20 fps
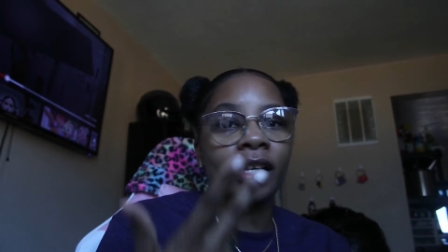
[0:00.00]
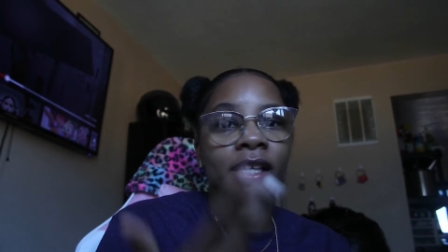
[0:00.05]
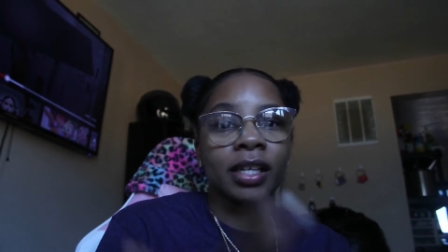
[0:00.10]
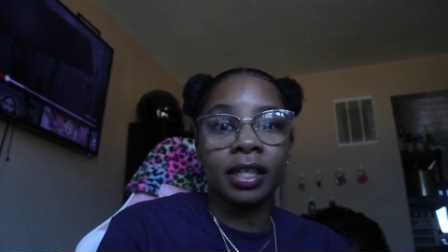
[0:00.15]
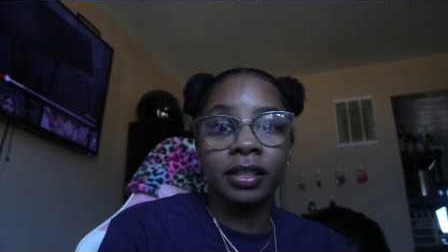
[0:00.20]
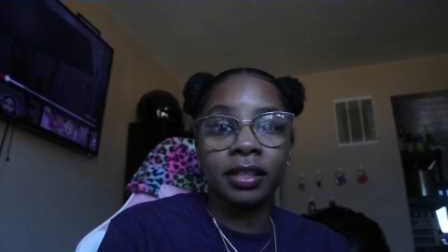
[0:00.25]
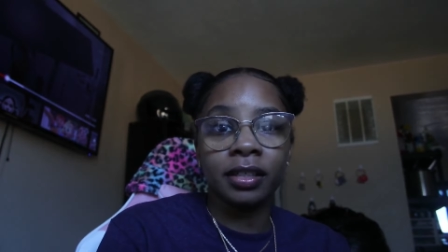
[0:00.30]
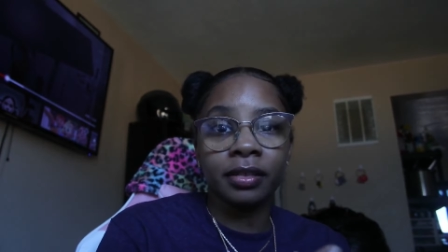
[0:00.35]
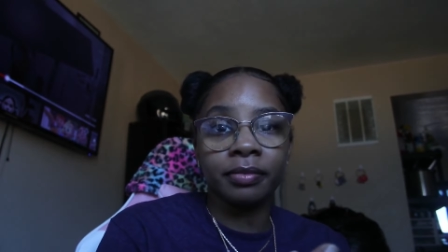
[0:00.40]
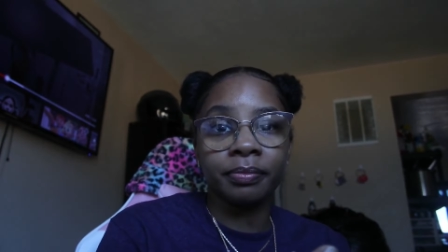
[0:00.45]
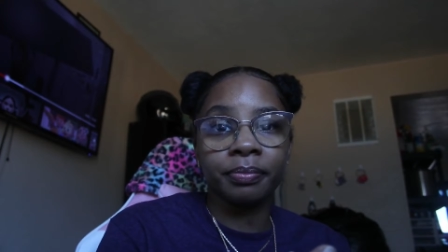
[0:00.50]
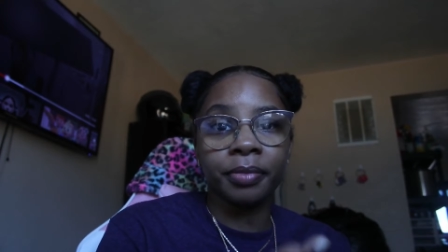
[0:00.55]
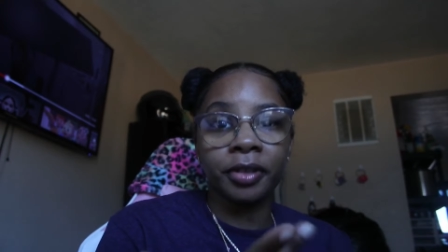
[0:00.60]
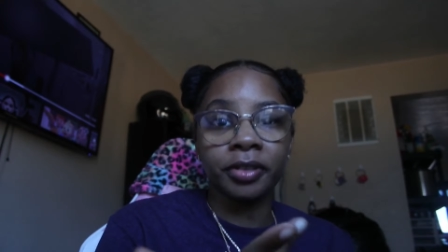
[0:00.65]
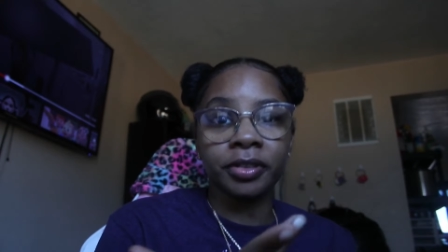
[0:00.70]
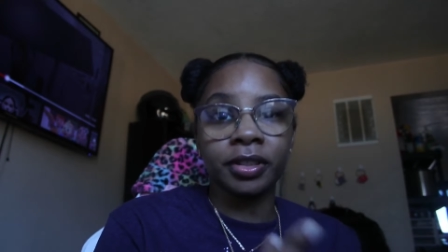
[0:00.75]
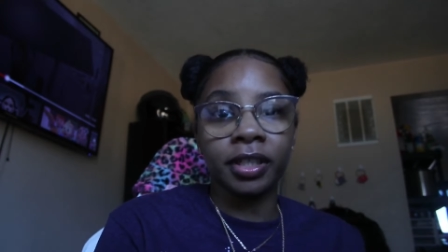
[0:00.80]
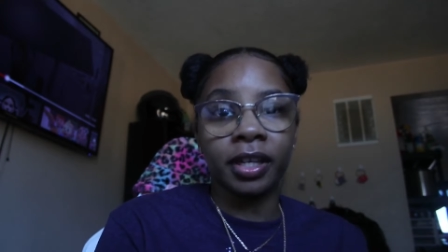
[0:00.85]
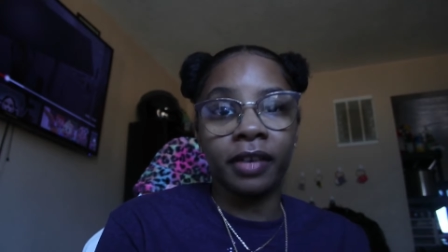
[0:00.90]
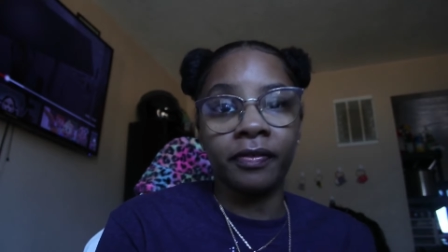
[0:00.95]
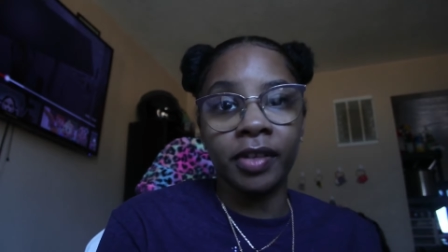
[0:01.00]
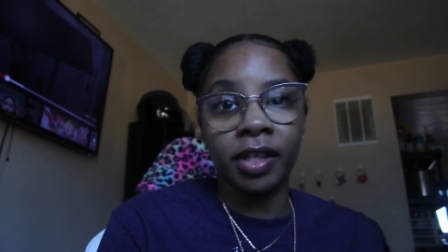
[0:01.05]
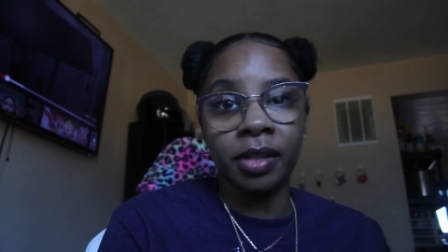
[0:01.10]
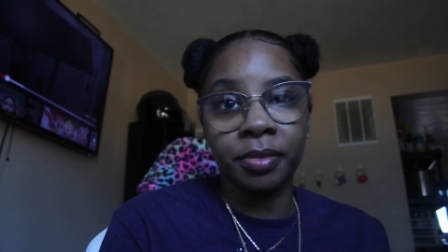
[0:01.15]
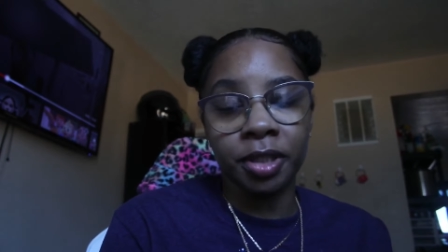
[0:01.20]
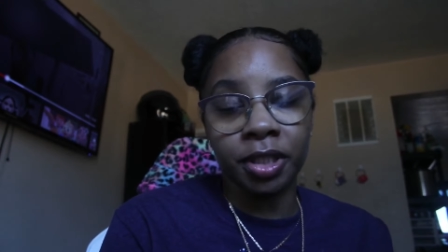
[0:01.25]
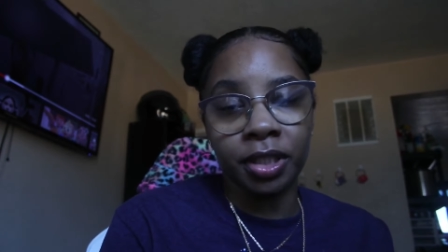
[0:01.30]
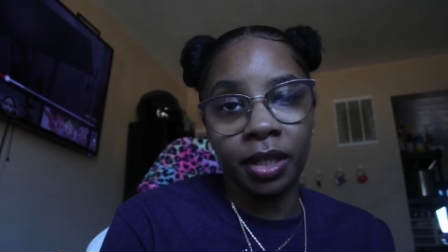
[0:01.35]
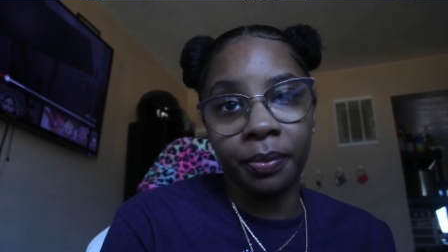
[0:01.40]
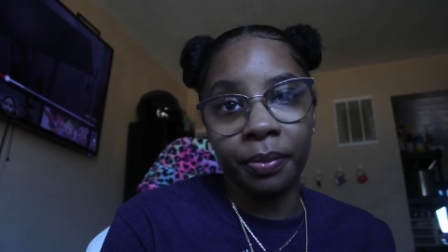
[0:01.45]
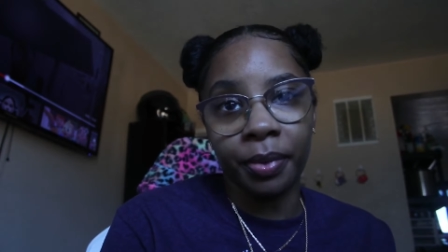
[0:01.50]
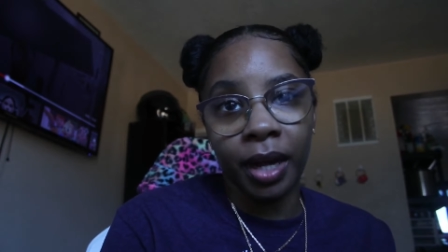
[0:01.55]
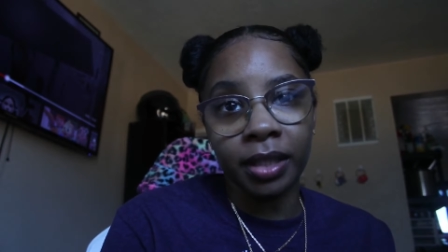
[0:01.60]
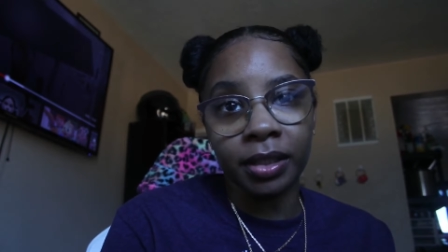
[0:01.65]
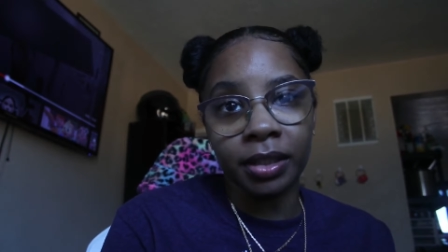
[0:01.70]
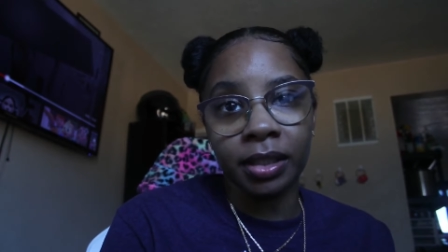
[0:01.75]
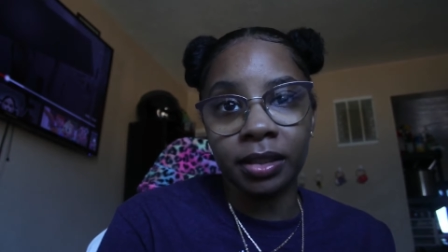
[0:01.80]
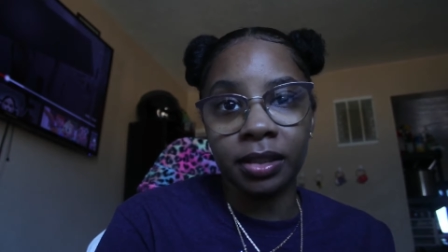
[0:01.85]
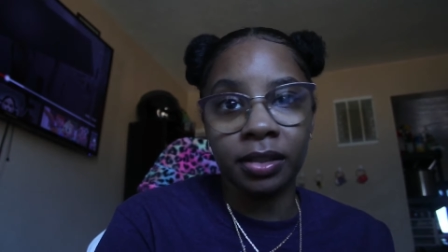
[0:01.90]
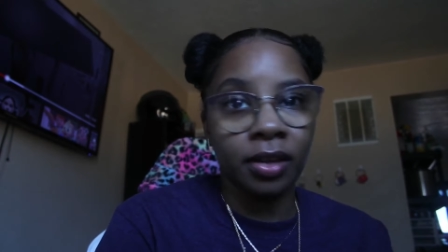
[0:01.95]
getting purchasing a vending machine
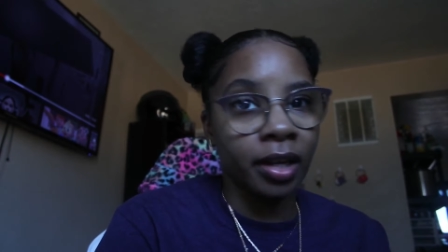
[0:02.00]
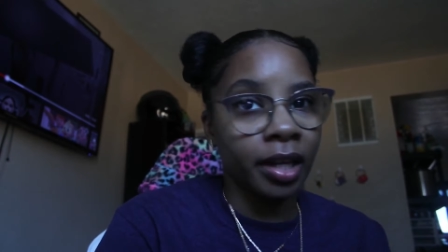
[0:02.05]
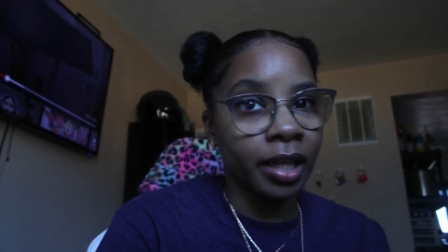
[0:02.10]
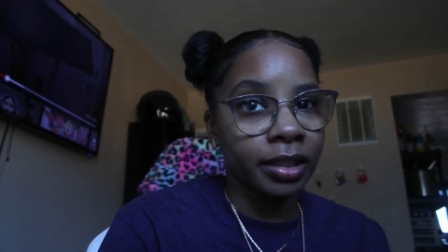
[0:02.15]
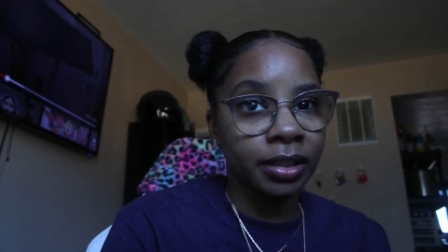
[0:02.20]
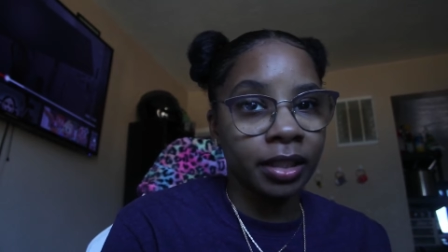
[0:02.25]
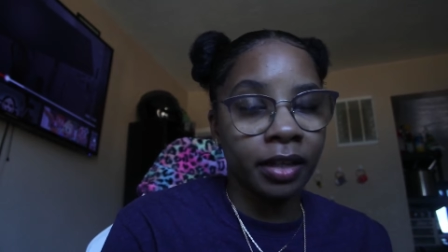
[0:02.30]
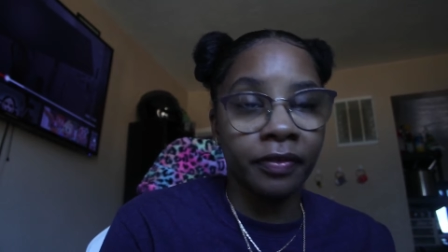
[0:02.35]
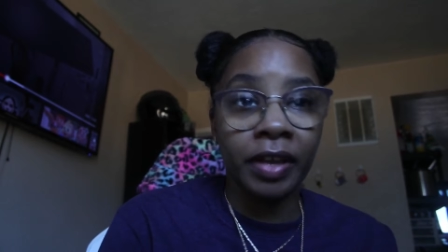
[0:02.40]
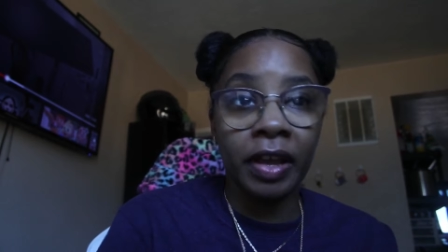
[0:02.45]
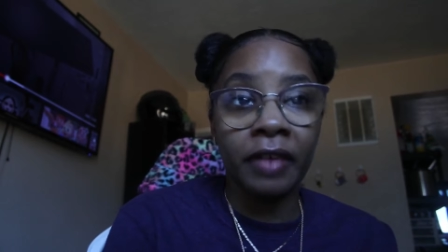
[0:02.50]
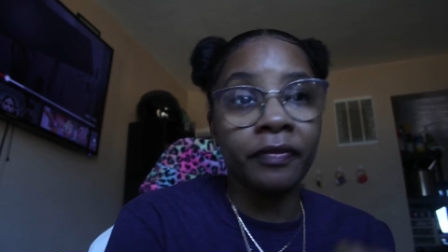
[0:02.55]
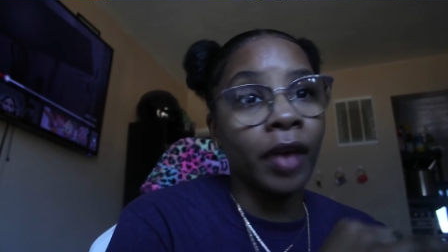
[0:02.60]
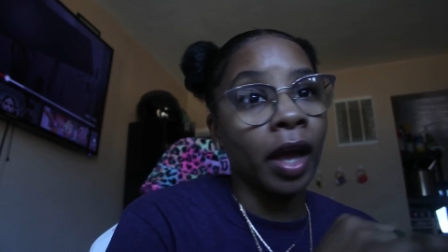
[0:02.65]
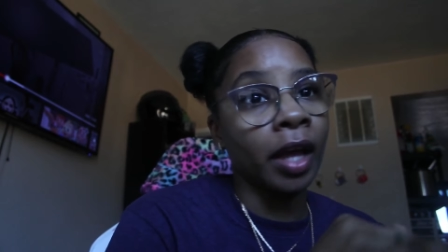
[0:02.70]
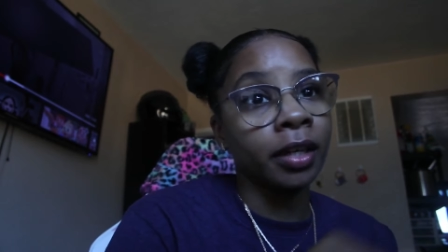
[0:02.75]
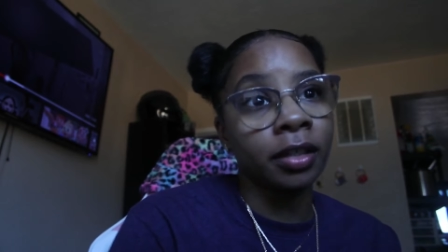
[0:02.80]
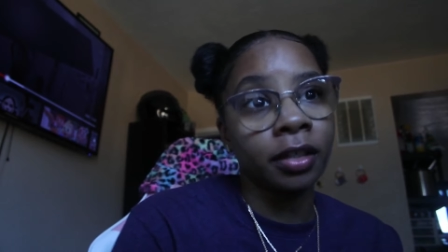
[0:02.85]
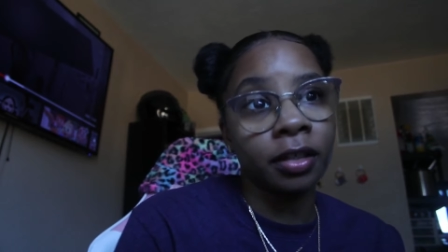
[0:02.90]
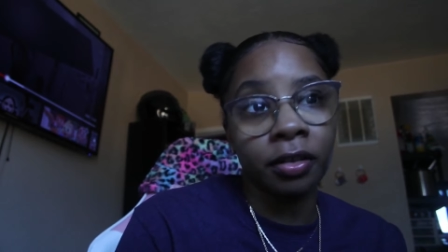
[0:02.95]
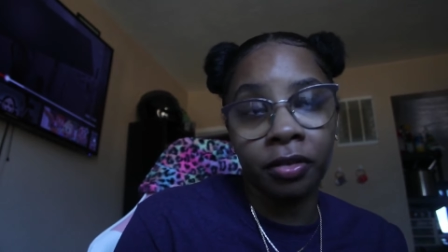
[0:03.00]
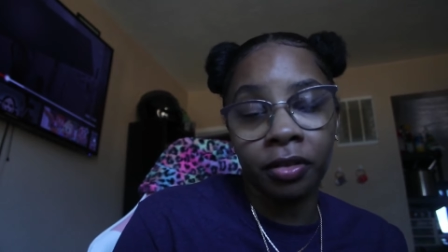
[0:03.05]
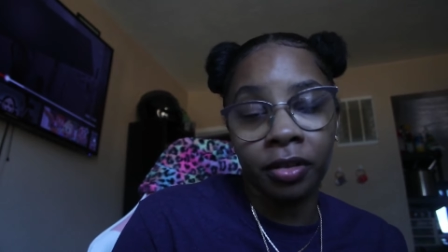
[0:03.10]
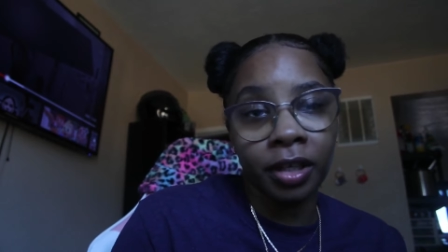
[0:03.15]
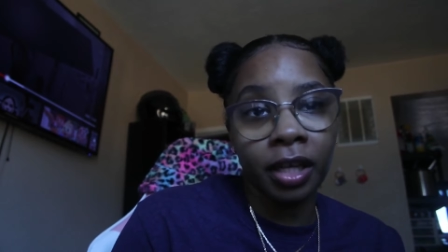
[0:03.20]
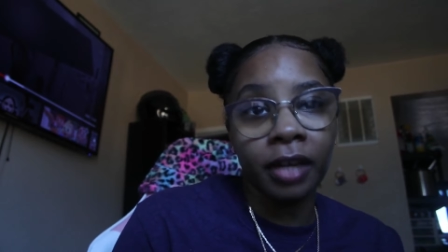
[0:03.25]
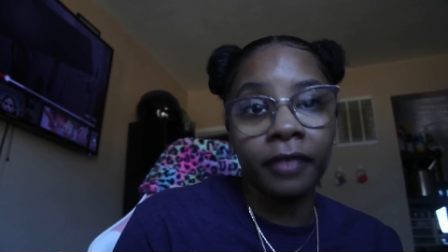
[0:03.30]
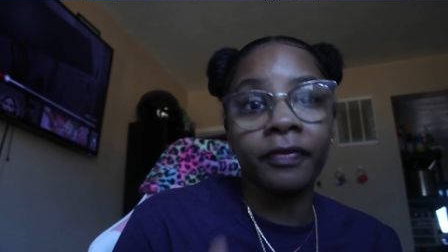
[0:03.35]
process and all that stuff and finding a